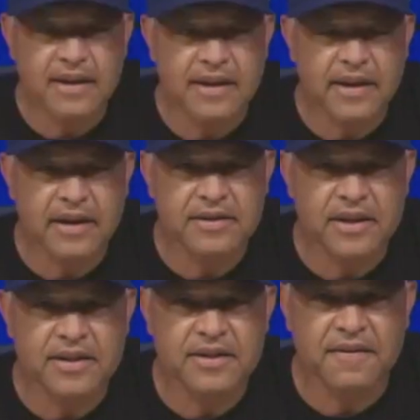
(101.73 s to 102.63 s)
thing is
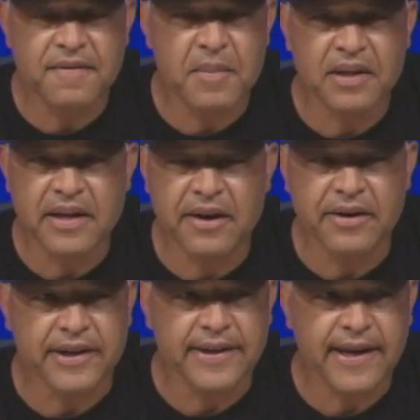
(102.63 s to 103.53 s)
the
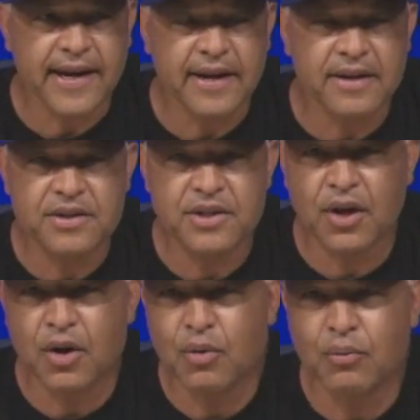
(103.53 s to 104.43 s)
familiarity. And
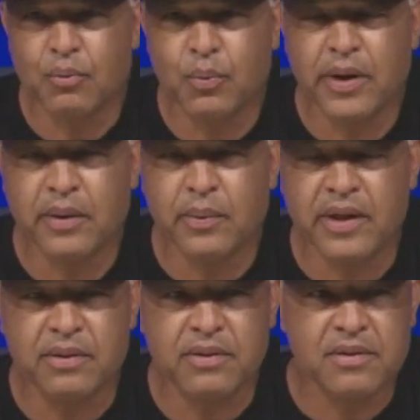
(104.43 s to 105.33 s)
so
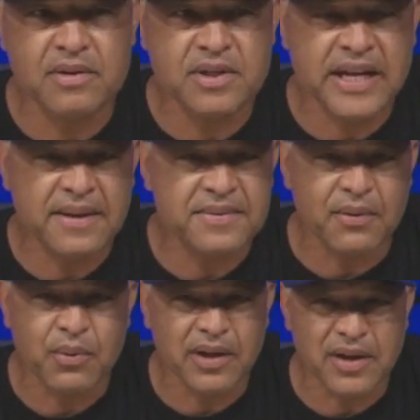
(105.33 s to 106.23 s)
with teams
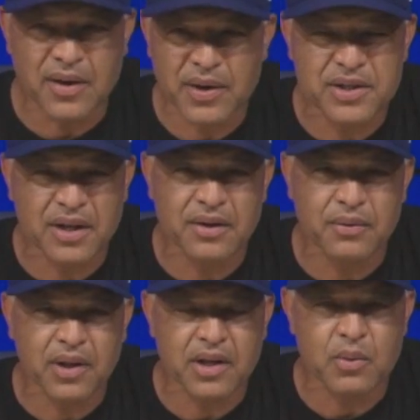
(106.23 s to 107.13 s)
that really know each other
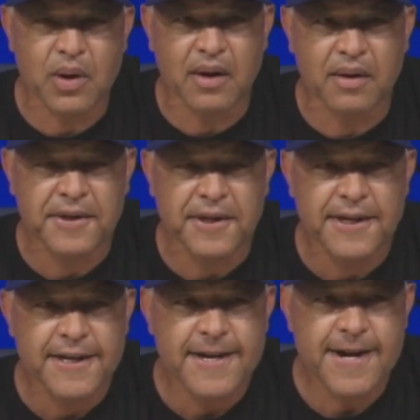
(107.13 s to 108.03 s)
really well,
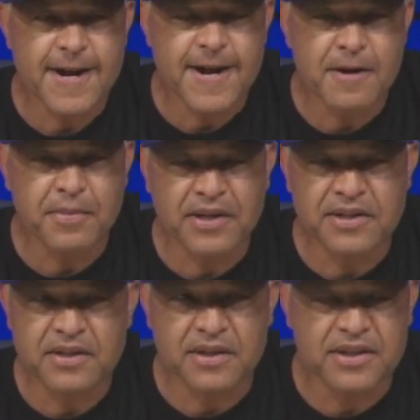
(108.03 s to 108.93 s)

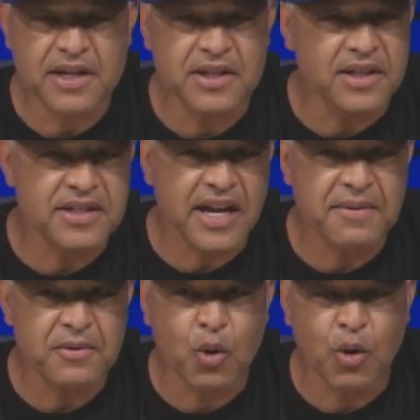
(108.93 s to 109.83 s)
it's essentially the
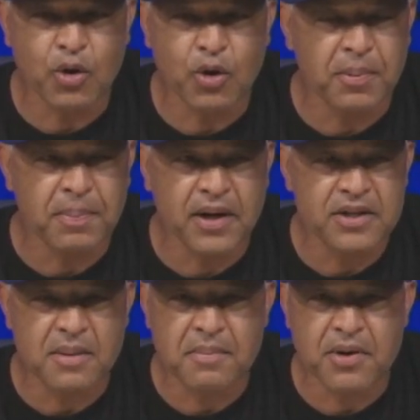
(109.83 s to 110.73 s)
same core group of
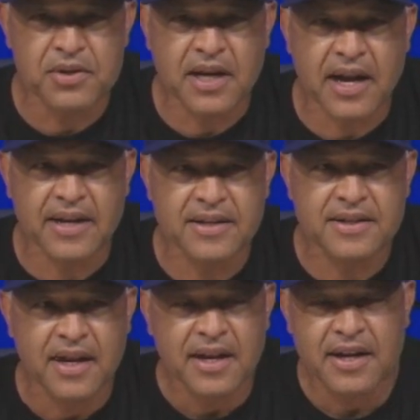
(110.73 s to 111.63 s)
players on both sides.
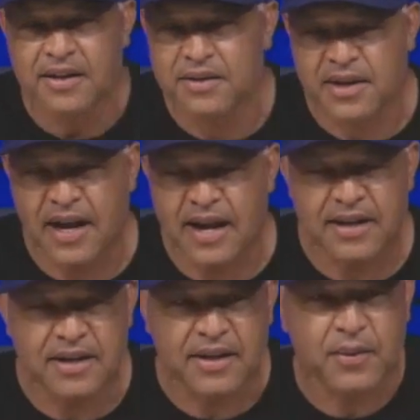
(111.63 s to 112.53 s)
You kind
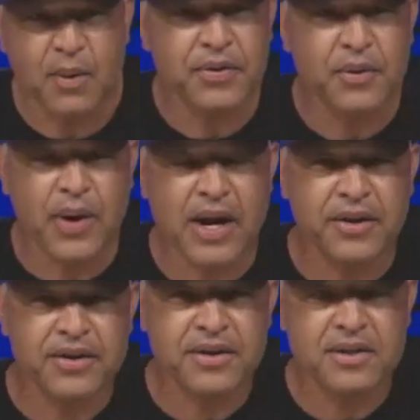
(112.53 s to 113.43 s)
of can throw out the
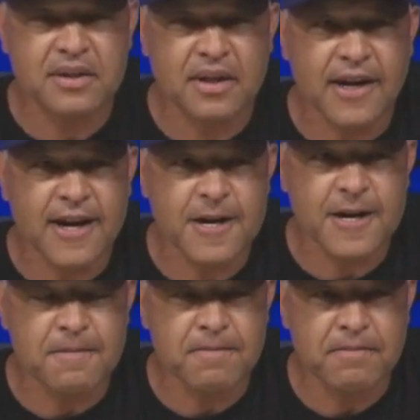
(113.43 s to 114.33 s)
records,
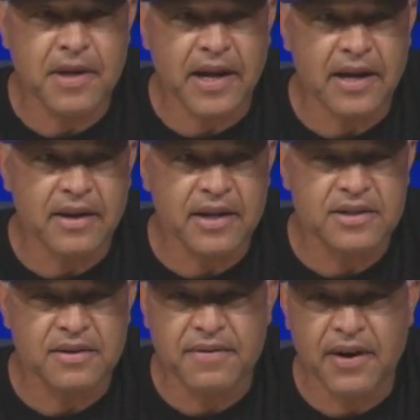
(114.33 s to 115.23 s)
and
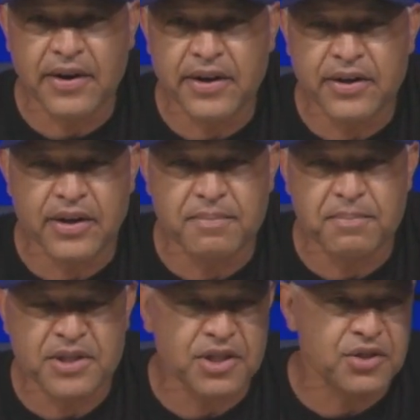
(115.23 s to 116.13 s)
it's a very good
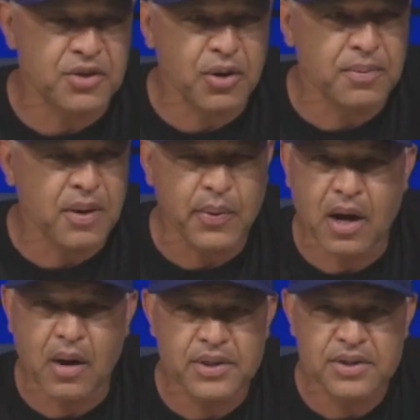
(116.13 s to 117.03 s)
positional group that we
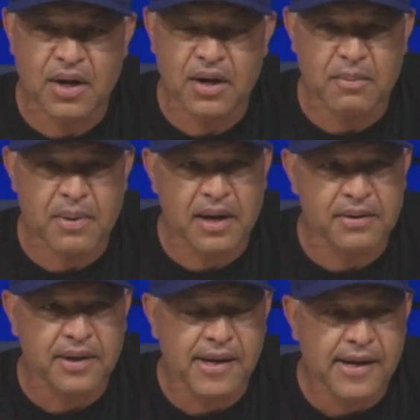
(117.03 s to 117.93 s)
always talk
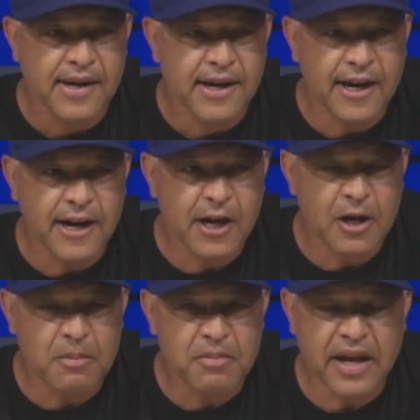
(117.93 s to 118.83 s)
about.
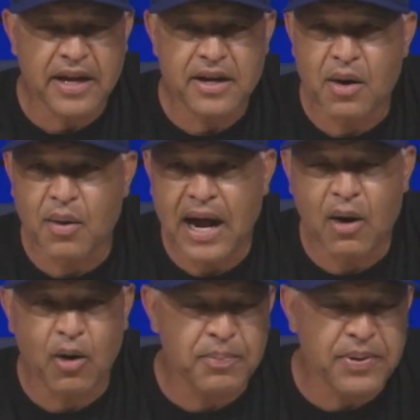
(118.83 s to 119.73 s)
They know
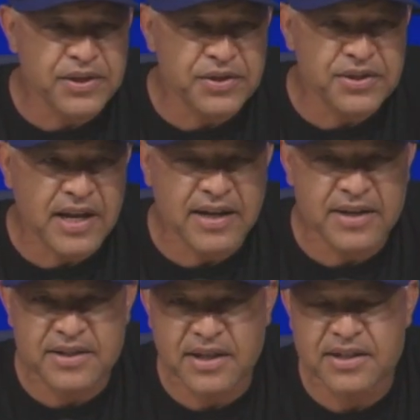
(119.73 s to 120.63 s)
our pitchers'
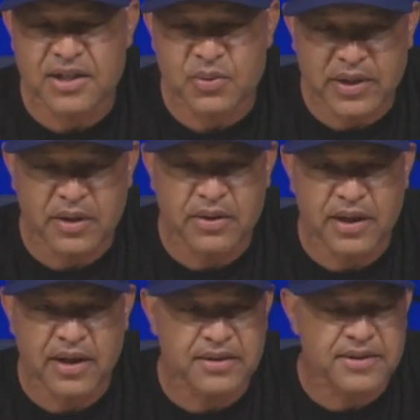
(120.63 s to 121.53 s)
tendencies as we know
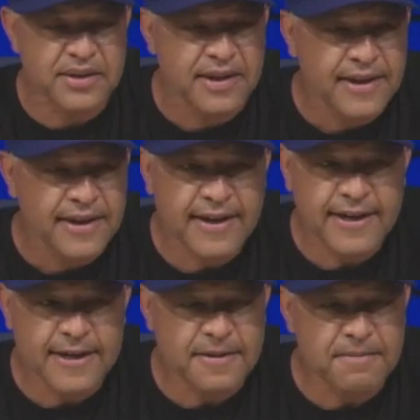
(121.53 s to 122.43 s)
theirs.
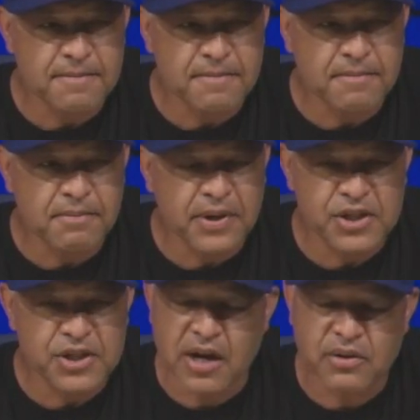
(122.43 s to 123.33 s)
But
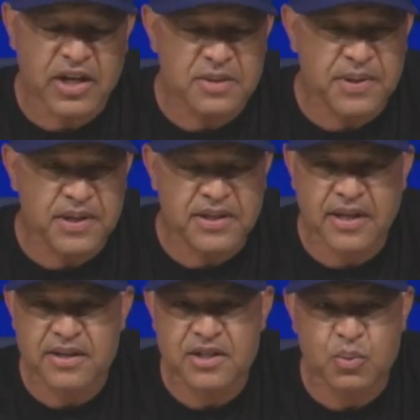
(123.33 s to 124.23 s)
John Gray's pitch
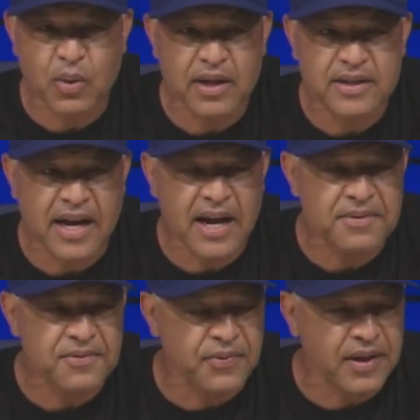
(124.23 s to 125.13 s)
against us well at
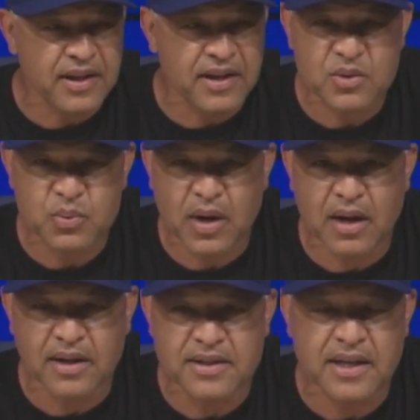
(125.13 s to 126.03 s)
times, Freeland as
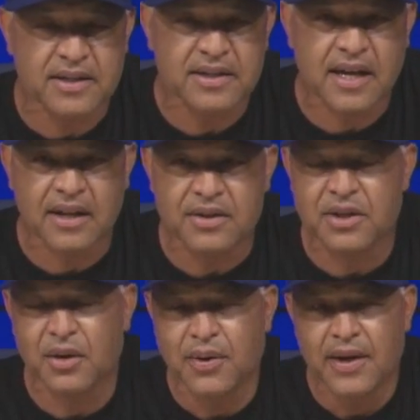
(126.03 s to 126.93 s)
well, and Sensatella.
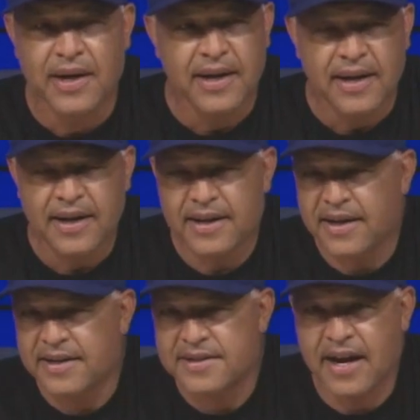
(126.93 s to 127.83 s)
So
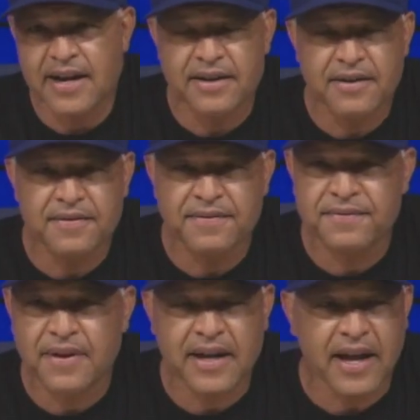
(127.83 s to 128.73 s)
it's kind of,
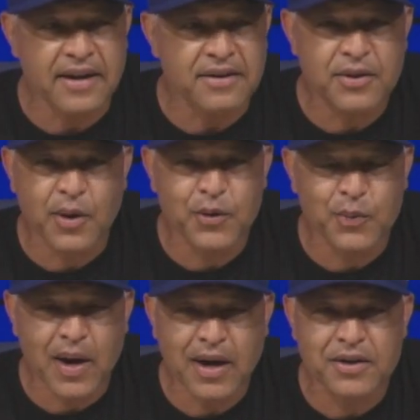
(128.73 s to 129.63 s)
again, you throw out the
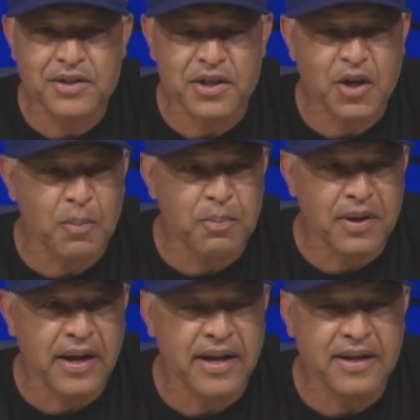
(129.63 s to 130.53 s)
records and you go
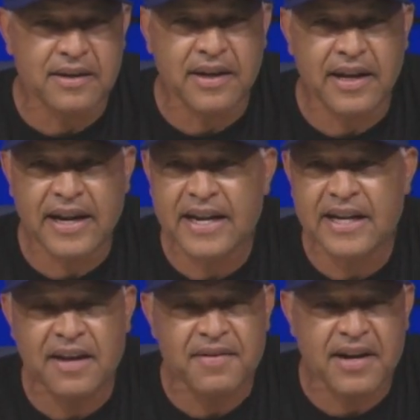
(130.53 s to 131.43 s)
play, and any
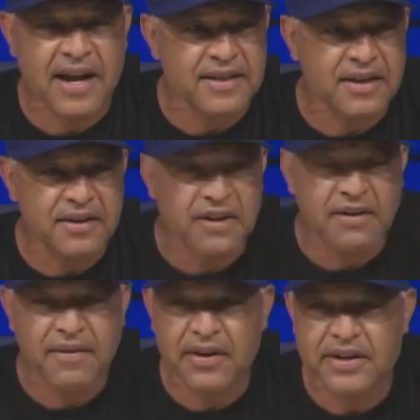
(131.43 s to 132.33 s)
given night they're
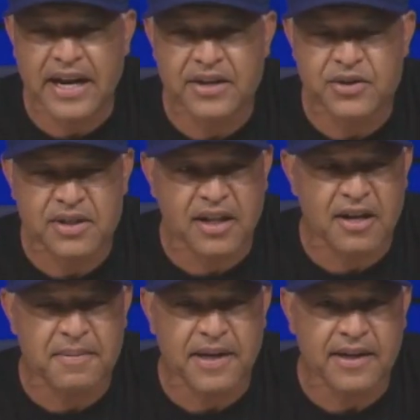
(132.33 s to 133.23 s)
a very dangerous
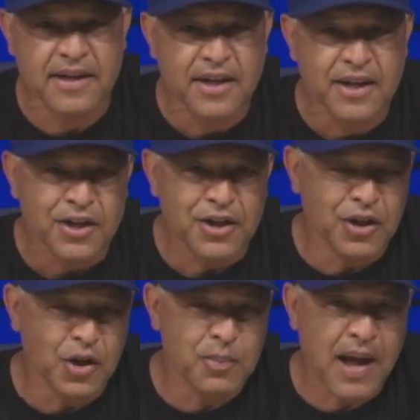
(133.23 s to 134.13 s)
club. And you
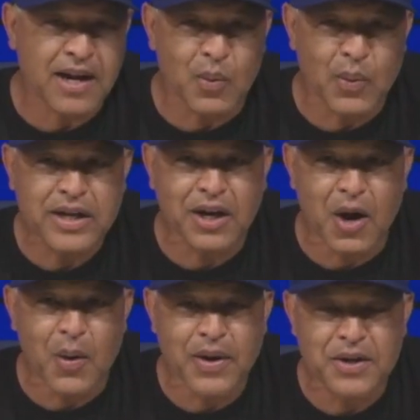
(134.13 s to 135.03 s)
look back a week
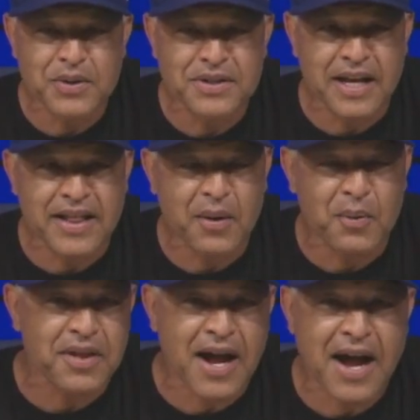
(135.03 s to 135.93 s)
ago and you would say they were
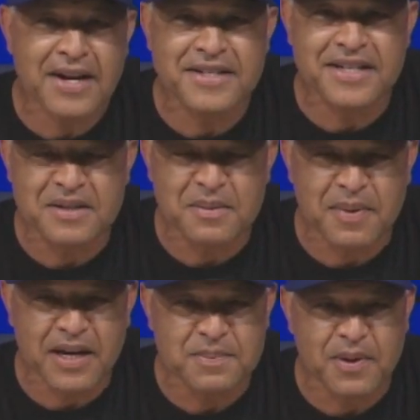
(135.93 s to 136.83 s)
one of the hottest teams in
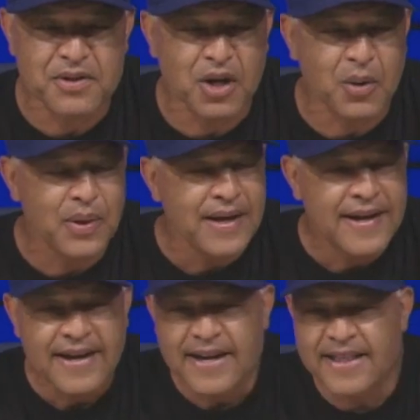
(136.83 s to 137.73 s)
baseball. So
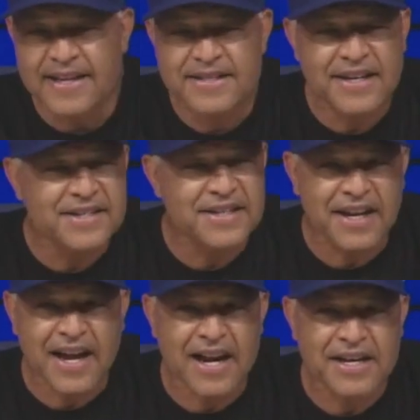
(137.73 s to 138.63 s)
in this season,
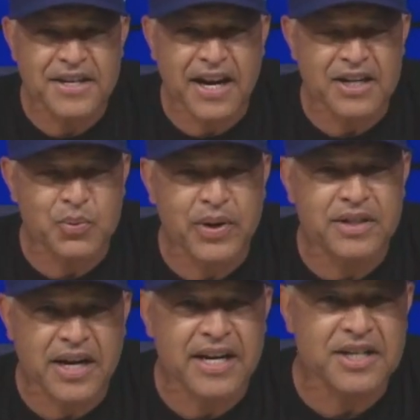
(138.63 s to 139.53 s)
it kind of
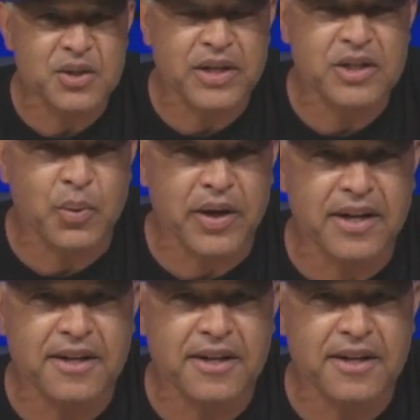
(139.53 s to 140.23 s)
changes week to week.